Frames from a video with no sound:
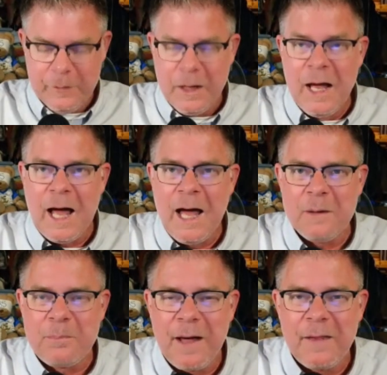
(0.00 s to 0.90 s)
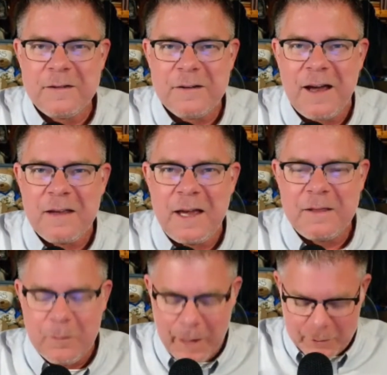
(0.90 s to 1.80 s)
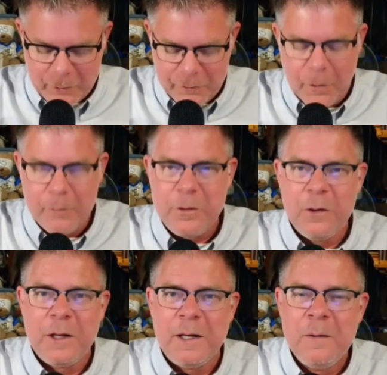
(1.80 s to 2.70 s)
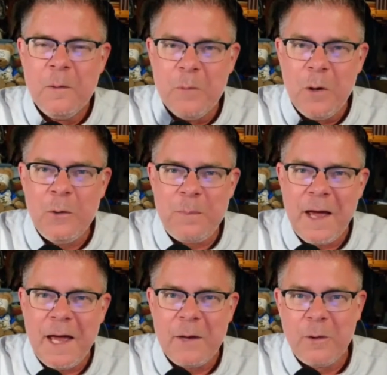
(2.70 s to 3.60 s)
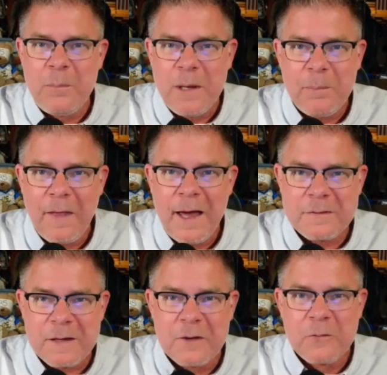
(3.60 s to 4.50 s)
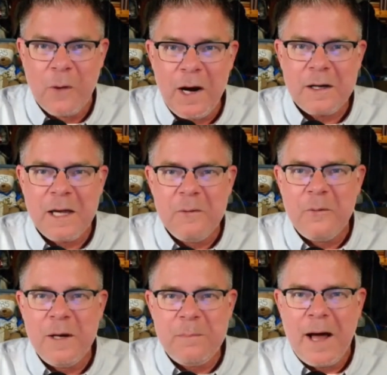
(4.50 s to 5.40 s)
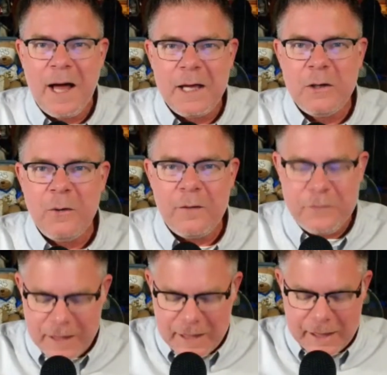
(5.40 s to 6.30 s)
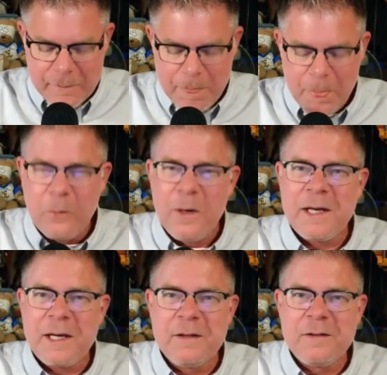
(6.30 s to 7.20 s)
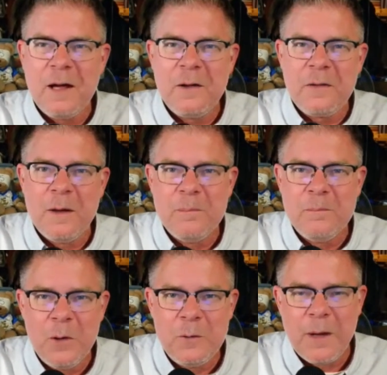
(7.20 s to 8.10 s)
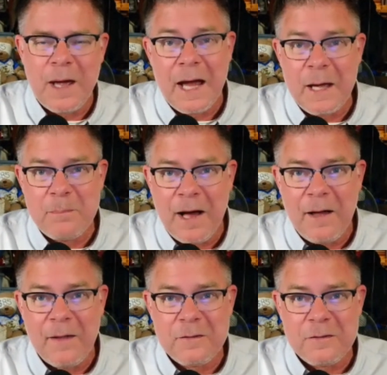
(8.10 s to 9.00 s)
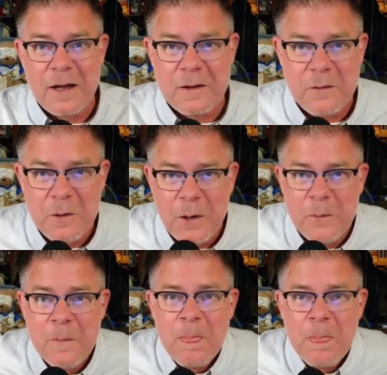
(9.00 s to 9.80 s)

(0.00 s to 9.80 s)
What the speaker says: I apologize. I had the microphone muted. MoonPay. When people ask us, where can we buy UFD? We can tell them MoonPay. I apologize. I don't know